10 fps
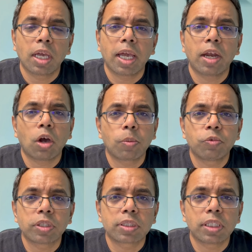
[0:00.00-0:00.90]
And
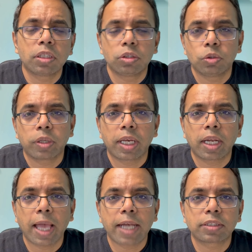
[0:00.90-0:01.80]
obviously, you can
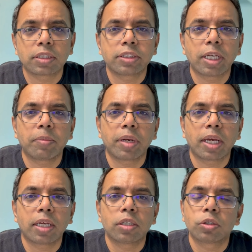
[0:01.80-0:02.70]
access
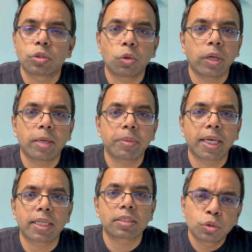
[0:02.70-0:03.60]
Gemini through APIs.